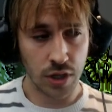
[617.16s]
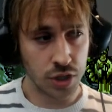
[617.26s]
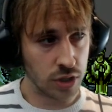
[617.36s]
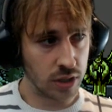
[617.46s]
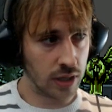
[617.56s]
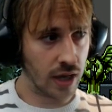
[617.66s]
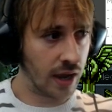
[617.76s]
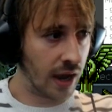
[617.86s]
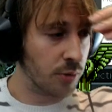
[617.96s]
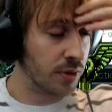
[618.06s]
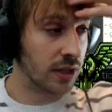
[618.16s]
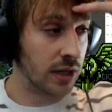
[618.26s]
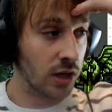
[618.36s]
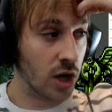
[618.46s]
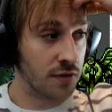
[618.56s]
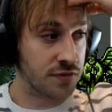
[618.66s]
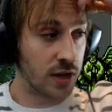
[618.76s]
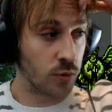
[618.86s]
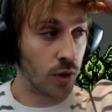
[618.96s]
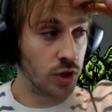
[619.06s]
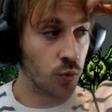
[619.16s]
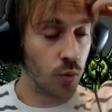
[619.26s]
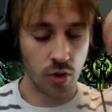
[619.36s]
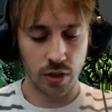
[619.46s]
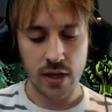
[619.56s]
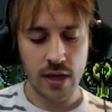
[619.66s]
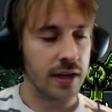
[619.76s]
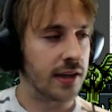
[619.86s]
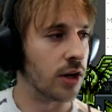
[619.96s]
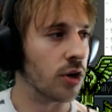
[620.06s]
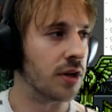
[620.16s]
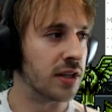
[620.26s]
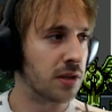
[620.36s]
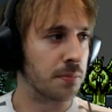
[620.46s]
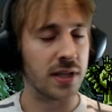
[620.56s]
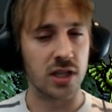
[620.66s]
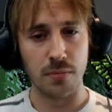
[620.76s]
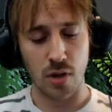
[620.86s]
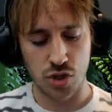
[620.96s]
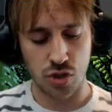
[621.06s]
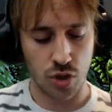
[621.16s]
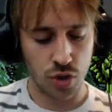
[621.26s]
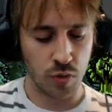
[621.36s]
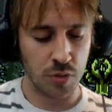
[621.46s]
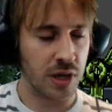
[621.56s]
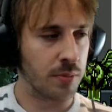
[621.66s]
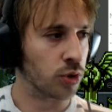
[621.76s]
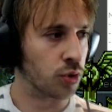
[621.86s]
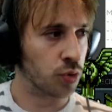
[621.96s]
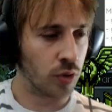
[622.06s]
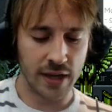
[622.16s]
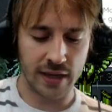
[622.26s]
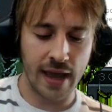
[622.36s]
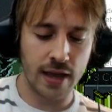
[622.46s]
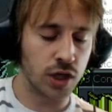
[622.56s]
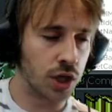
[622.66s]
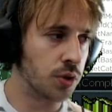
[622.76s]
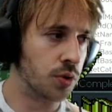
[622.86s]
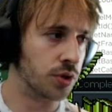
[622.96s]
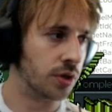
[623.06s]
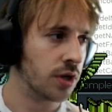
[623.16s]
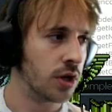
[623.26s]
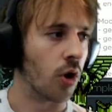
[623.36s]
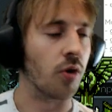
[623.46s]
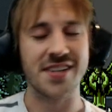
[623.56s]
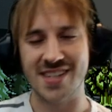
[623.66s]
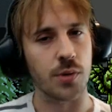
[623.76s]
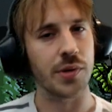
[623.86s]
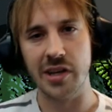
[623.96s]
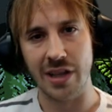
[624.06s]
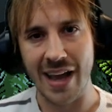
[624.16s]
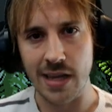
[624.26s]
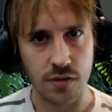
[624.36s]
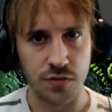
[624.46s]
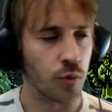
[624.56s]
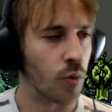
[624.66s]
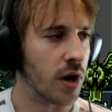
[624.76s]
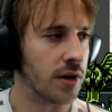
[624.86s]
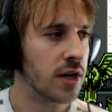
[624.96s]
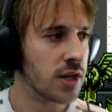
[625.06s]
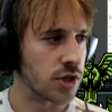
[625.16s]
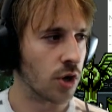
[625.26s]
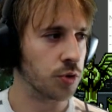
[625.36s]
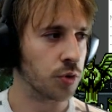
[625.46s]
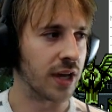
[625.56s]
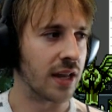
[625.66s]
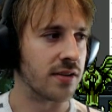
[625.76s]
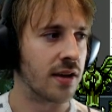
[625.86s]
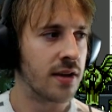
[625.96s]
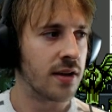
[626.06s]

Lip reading: actually. I really love that way to work. Here in the meta monster, you will be able to do like encode or serialize if you want. So you can